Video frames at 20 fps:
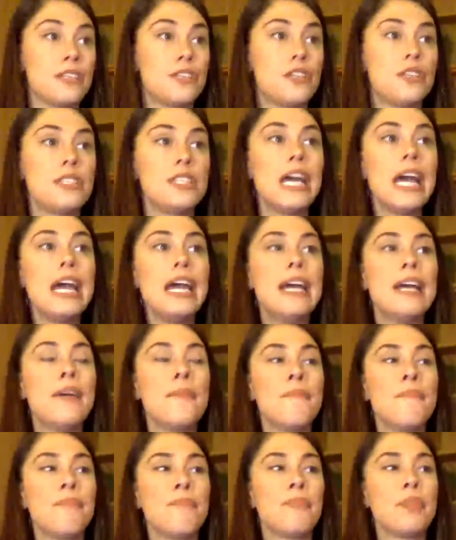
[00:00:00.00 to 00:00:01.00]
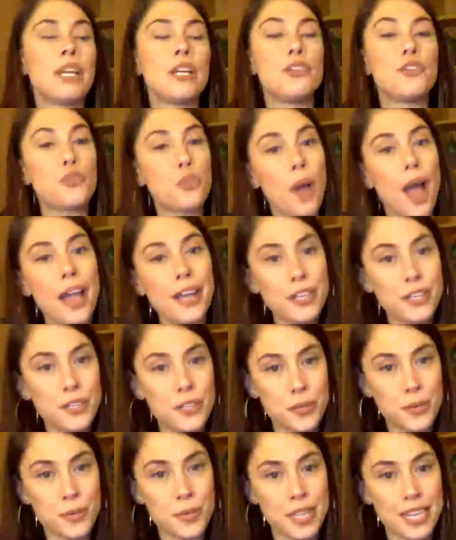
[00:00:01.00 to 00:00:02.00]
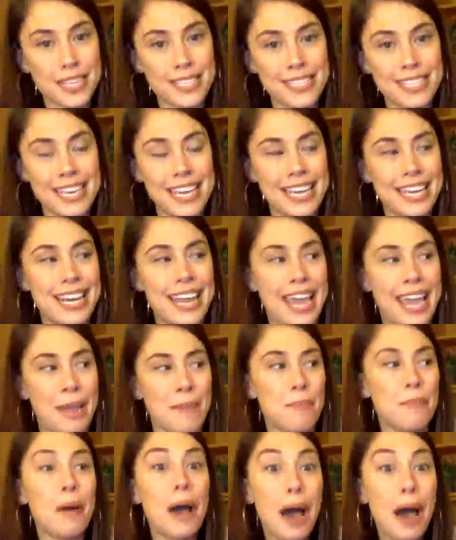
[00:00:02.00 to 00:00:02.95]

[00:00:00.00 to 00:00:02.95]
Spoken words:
Just try to do this in a